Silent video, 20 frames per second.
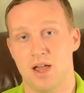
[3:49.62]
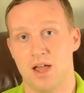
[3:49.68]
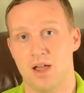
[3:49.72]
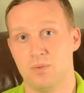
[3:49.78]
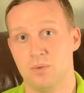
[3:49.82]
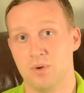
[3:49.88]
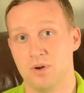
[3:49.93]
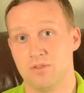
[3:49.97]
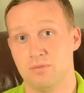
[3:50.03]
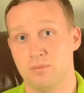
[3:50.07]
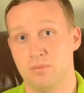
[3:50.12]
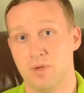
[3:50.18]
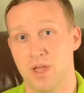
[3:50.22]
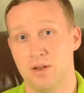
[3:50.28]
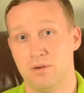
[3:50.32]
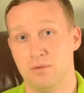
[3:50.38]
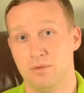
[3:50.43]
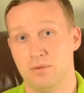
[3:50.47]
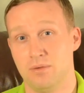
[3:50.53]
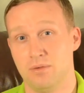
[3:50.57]
I would have
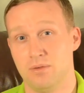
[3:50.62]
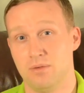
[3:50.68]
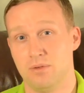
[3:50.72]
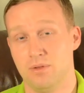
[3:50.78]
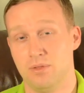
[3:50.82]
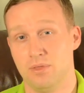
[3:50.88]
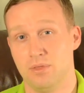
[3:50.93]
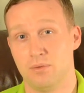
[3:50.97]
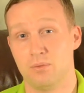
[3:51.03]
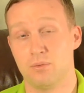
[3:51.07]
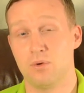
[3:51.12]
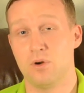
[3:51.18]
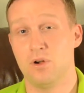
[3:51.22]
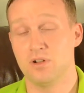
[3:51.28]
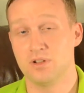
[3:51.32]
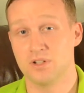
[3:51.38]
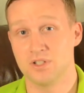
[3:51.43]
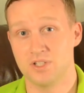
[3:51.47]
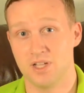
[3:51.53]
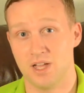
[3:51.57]
bet on the
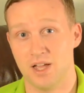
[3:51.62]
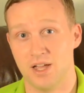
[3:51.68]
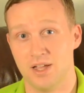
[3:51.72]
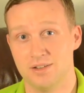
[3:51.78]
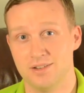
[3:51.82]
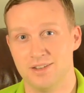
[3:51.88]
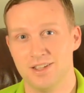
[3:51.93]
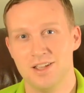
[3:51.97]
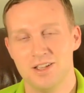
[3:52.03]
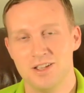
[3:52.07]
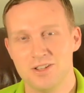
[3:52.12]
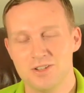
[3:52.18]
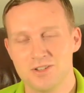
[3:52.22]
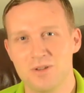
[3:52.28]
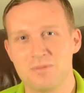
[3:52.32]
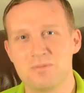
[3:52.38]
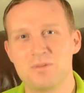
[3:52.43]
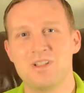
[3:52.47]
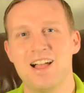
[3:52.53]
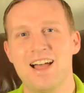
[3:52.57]
wrong side. So
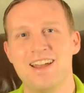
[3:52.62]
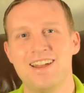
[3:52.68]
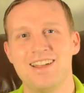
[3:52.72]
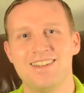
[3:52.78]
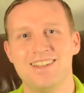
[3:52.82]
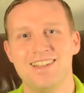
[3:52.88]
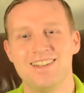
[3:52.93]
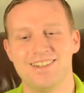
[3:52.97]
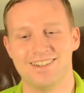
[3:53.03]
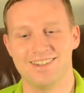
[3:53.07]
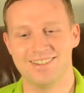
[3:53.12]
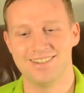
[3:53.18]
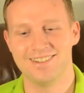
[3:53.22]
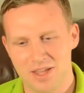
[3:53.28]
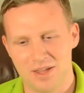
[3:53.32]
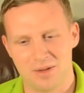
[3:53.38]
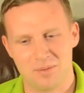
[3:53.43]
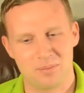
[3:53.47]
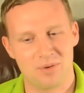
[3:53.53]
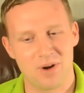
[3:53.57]
I'm glad I didn't.
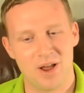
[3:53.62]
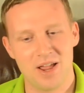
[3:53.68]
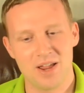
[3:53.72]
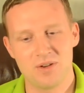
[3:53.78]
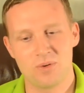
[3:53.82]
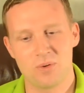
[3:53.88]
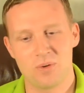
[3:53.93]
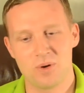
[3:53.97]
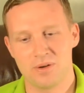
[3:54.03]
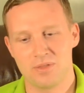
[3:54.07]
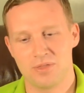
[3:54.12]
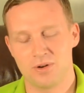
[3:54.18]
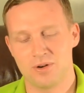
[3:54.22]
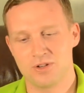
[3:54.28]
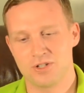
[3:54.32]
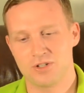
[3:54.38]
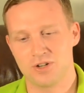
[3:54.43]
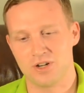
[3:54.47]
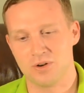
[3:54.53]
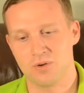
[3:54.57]
Yeah, Brian Hoyer,
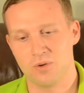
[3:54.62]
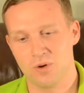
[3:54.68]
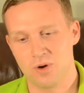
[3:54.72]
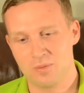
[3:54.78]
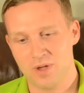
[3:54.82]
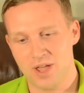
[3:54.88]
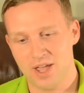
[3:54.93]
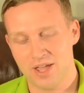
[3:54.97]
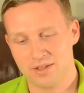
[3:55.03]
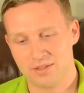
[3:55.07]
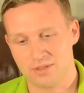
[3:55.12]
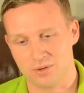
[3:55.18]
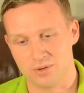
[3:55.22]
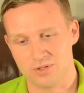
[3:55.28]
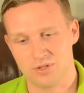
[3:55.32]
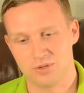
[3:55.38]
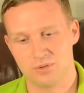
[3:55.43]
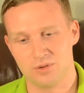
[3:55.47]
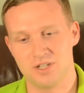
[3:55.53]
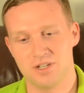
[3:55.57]
third-string quarterback,
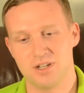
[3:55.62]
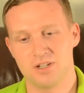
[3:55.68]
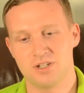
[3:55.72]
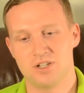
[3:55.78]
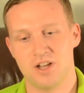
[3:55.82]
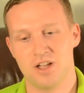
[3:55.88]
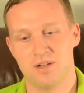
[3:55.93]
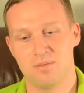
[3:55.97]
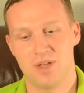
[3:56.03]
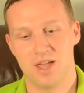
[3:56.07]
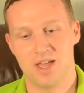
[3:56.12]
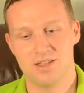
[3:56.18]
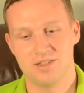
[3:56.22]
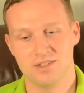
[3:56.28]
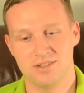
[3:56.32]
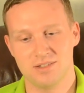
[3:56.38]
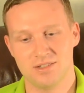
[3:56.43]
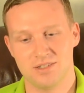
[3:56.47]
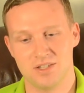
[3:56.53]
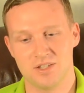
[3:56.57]
throws 3 touchdown
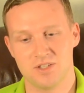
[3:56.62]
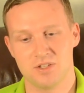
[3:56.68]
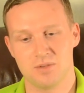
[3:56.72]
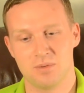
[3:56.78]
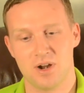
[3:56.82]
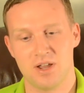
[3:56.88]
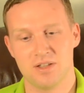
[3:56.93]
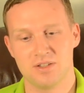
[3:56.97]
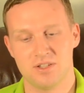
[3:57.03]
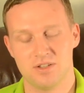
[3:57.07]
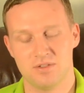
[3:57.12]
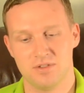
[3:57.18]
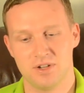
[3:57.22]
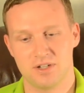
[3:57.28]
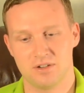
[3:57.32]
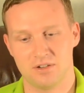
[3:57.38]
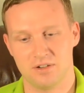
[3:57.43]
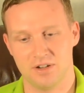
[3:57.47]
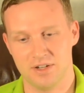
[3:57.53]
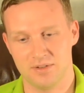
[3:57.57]
passes, leads the Browns to
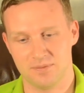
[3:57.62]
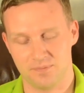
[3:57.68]
victory.